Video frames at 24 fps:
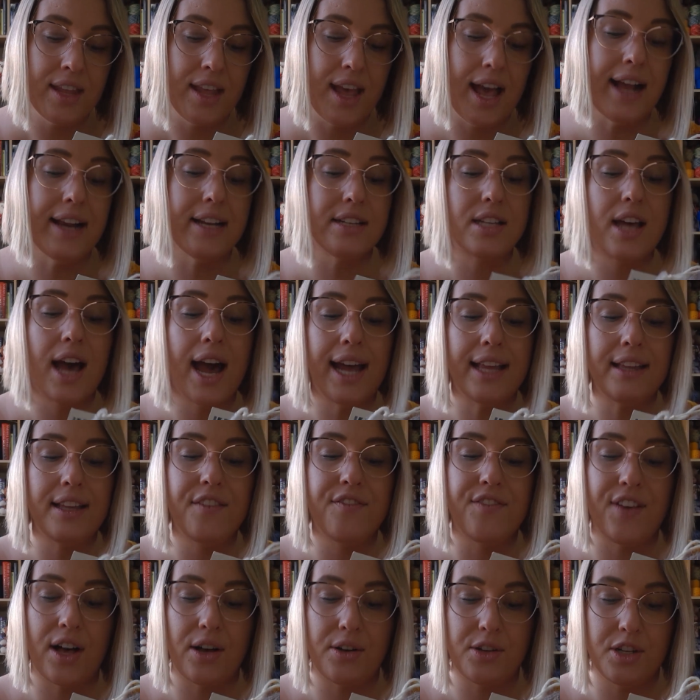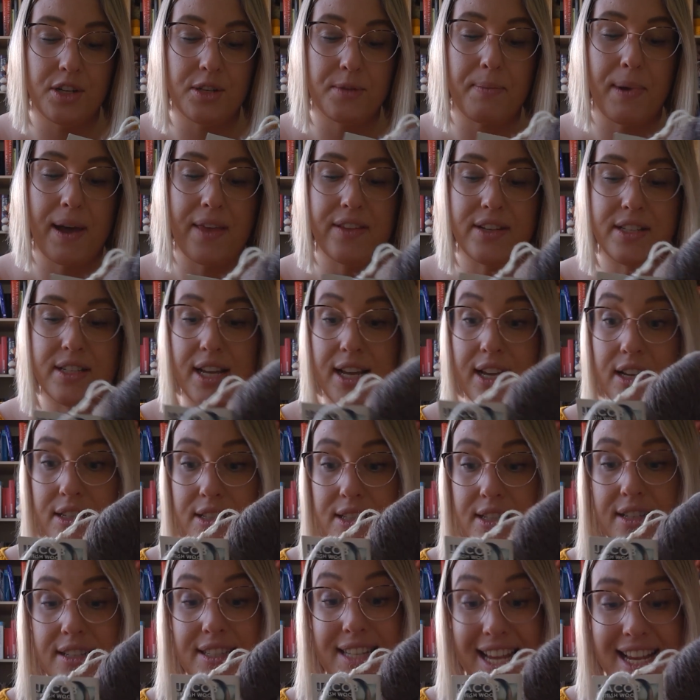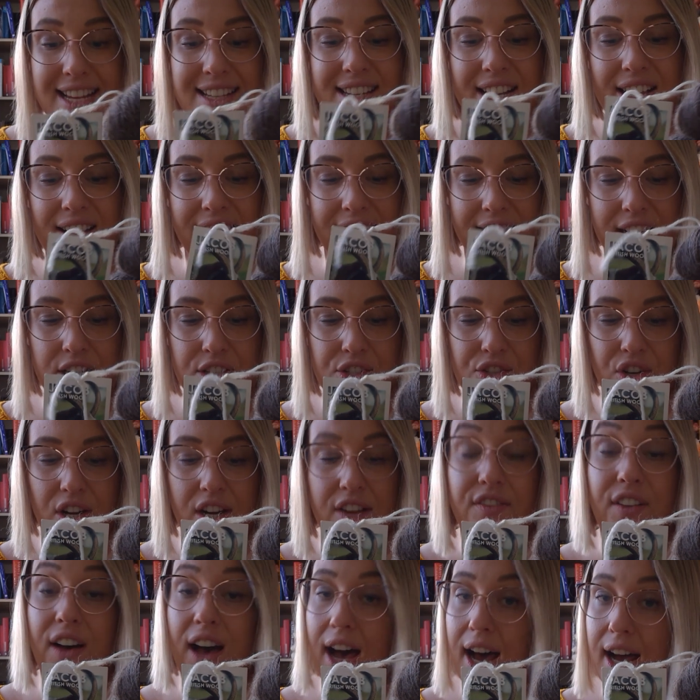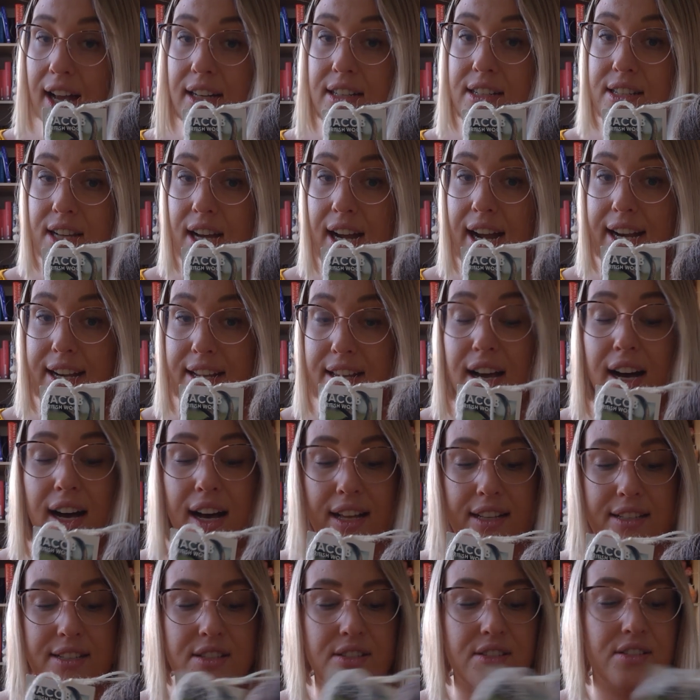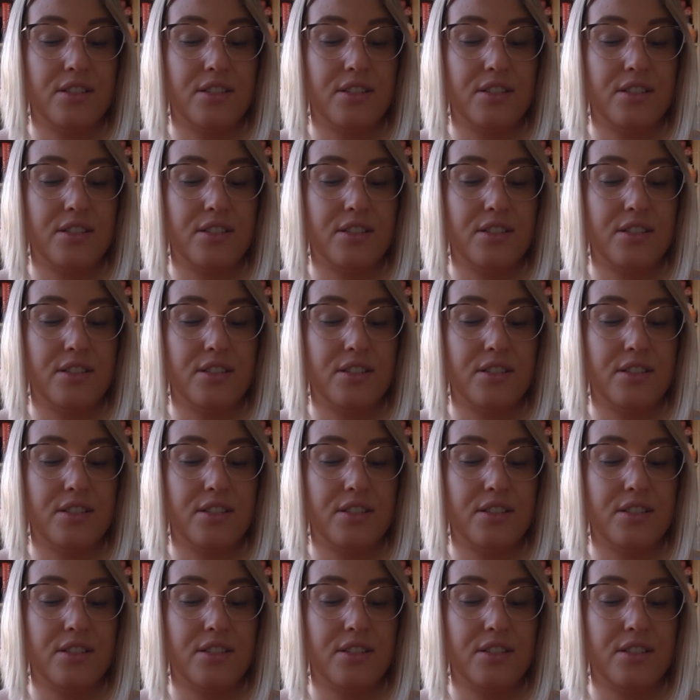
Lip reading: and is highly valued by the textile industry for undyed yarns.